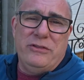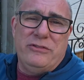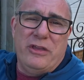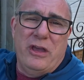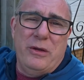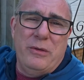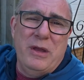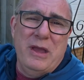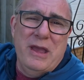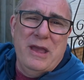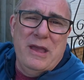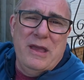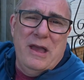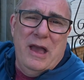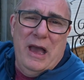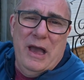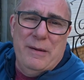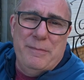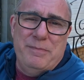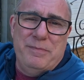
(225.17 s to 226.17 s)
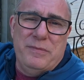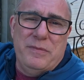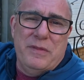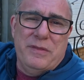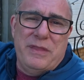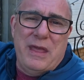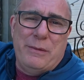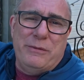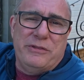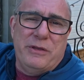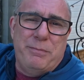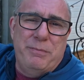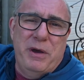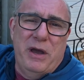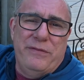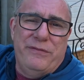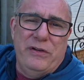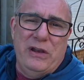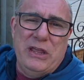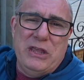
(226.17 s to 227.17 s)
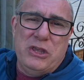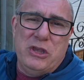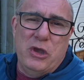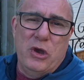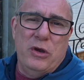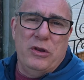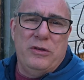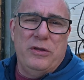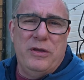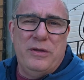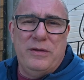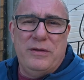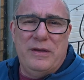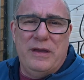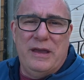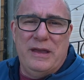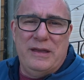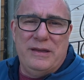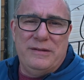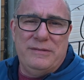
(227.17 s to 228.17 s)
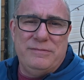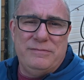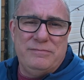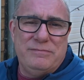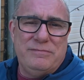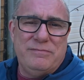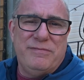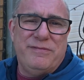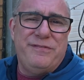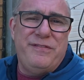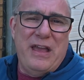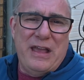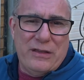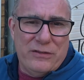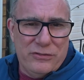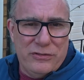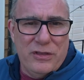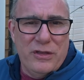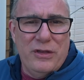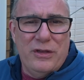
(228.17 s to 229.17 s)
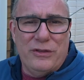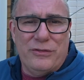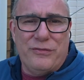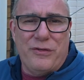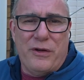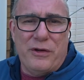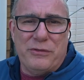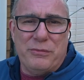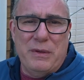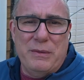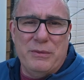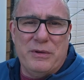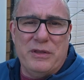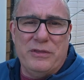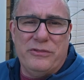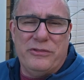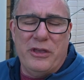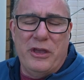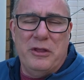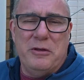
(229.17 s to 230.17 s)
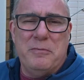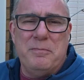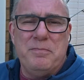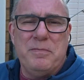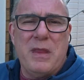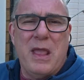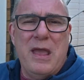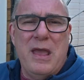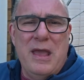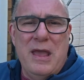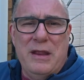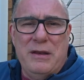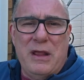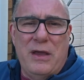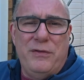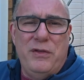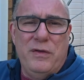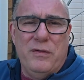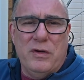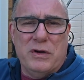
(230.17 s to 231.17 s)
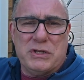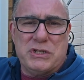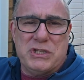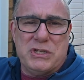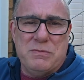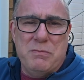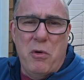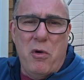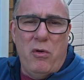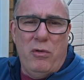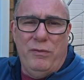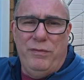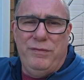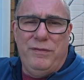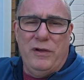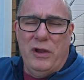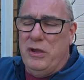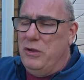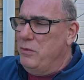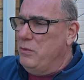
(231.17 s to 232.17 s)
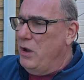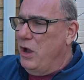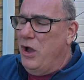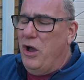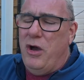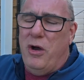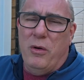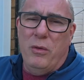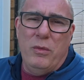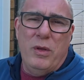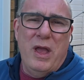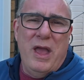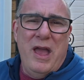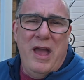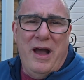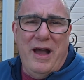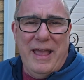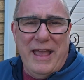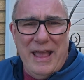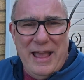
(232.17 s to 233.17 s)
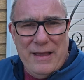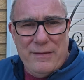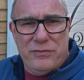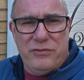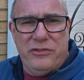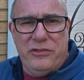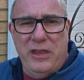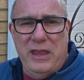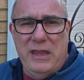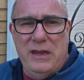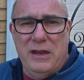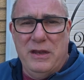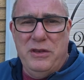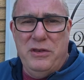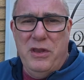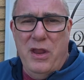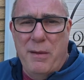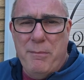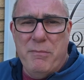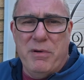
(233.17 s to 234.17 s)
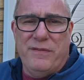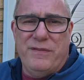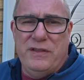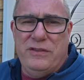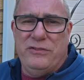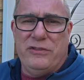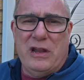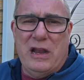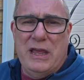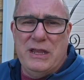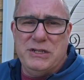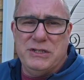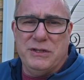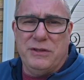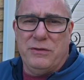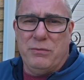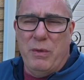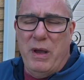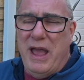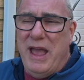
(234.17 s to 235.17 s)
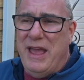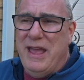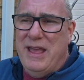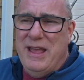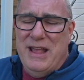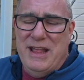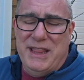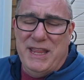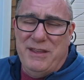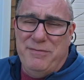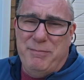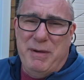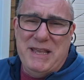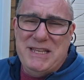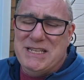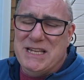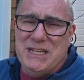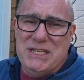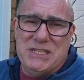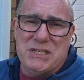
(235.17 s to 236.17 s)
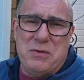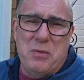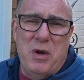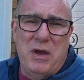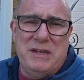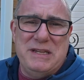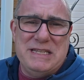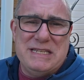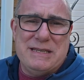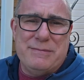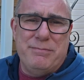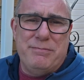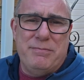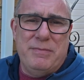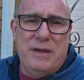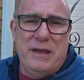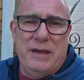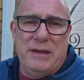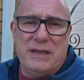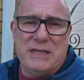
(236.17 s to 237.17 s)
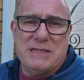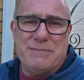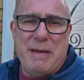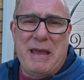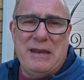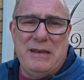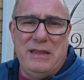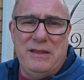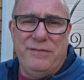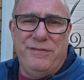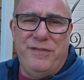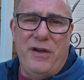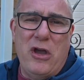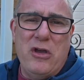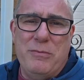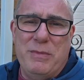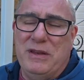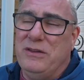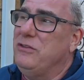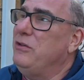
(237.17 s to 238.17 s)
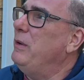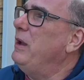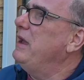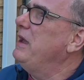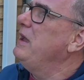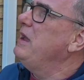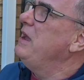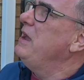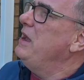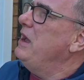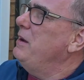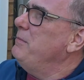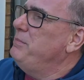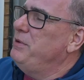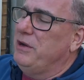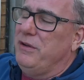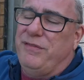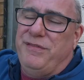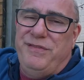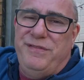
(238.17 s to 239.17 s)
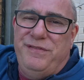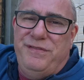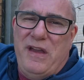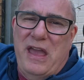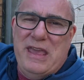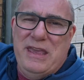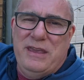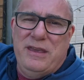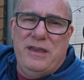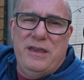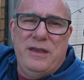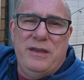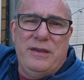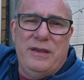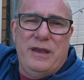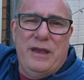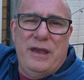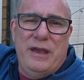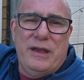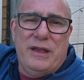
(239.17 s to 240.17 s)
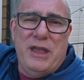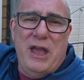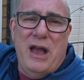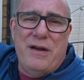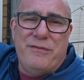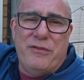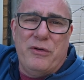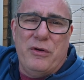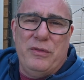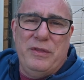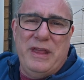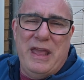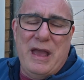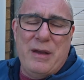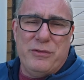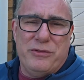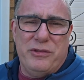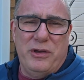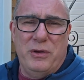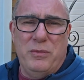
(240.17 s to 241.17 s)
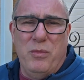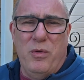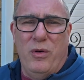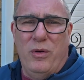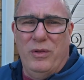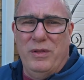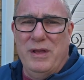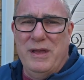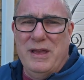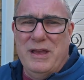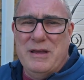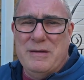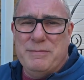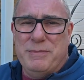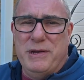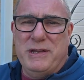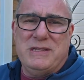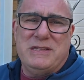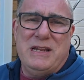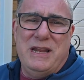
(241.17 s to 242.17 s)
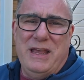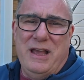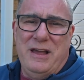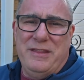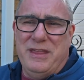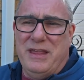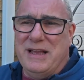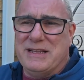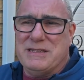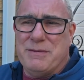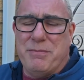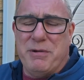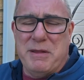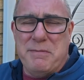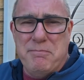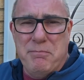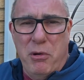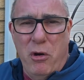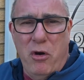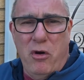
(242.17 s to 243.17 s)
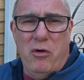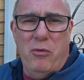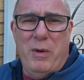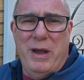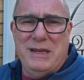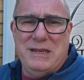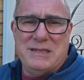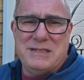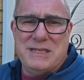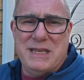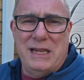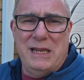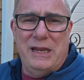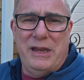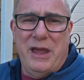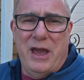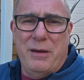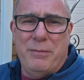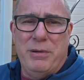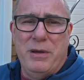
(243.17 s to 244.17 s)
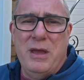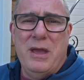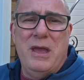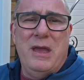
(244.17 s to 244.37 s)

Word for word: So um, that was a perfectly good uh, fix as far as we were concerned. Now, if you've got a small flue, a hole, I have seen a number of installations where they've basically squirted some uh, expanding foam into it and put a fake uh, cover on the outside wall. Personally, I think that's a pretty poor way to seal it up.